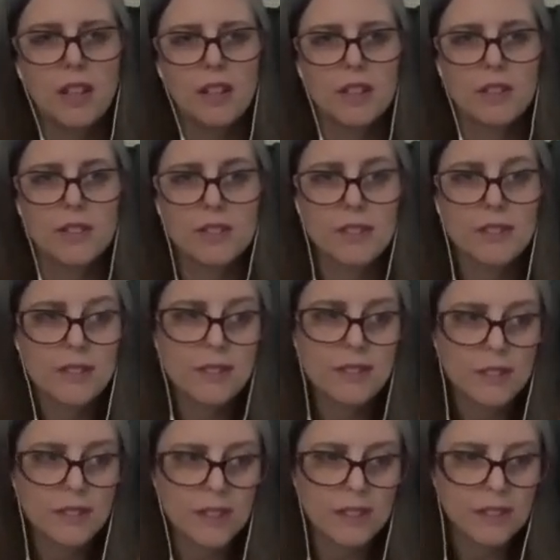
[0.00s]
So he says,
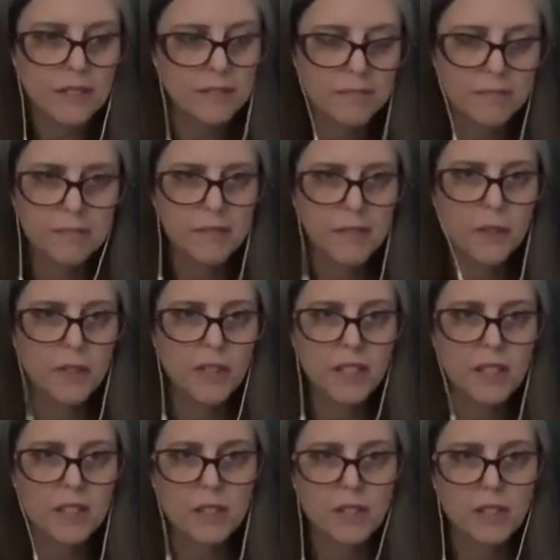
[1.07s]
like,
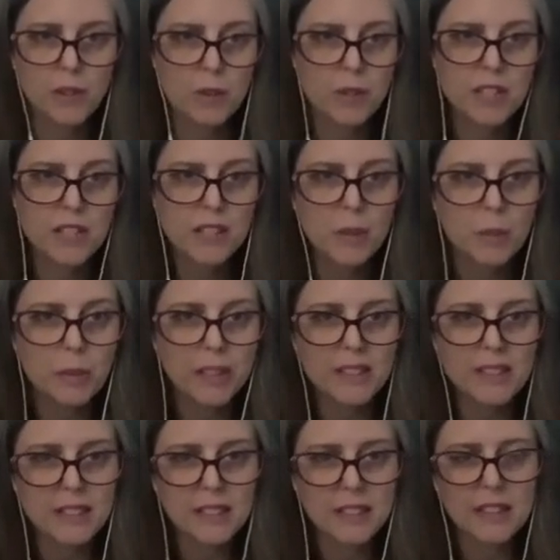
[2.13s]
okay, no deal,
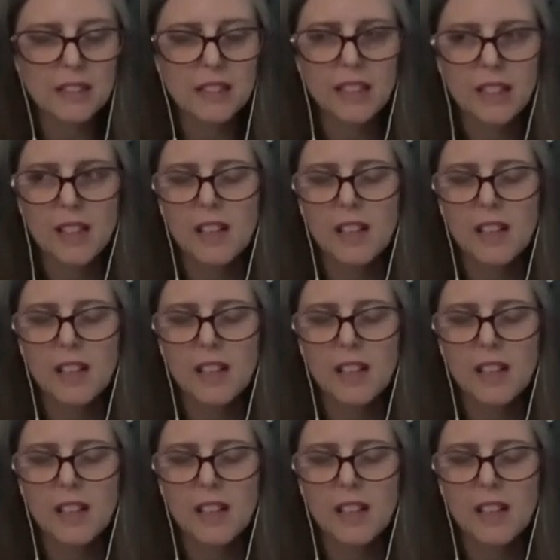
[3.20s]
basically.